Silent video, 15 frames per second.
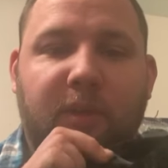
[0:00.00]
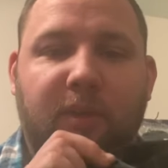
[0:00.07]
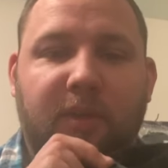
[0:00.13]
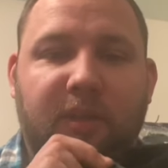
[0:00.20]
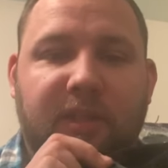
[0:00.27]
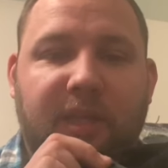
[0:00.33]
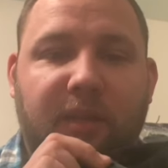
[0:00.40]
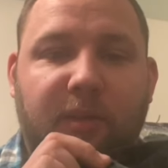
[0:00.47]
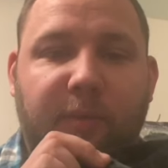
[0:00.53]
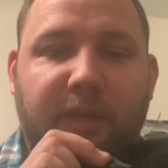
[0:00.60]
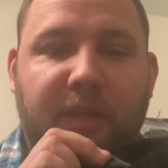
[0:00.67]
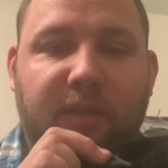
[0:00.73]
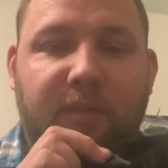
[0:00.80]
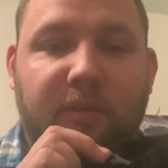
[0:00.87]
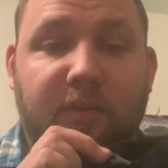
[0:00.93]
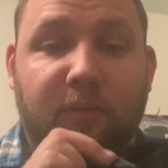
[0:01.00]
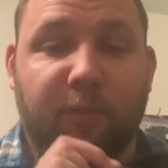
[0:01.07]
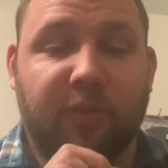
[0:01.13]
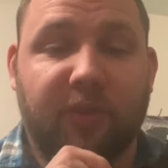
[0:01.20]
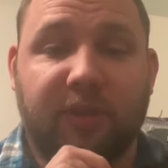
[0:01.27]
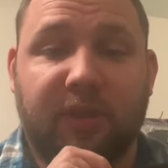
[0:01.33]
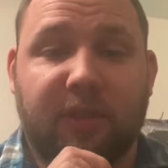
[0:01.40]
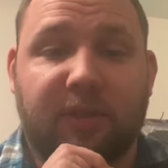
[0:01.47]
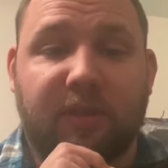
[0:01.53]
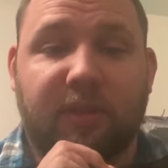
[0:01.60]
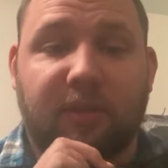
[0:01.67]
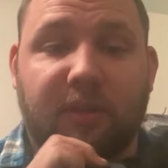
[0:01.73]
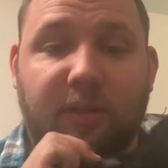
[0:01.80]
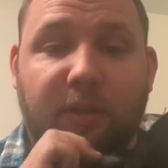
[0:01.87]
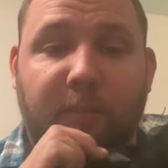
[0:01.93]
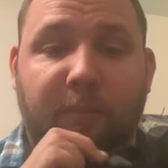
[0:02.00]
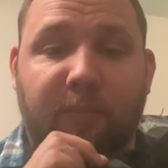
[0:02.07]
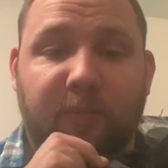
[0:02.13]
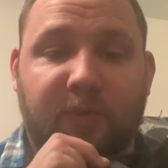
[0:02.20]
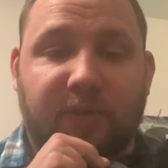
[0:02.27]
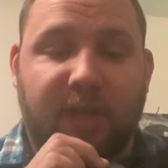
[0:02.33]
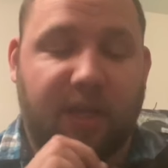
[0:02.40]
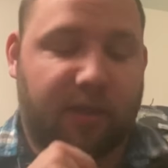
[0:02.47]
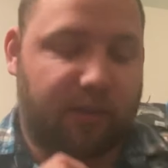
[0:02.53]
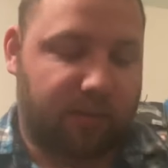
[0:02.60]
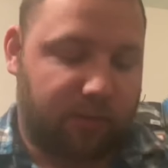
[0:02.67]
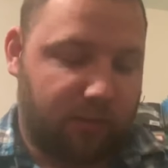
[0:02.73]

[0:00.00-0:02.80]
the TaylorMade Super 6 sack.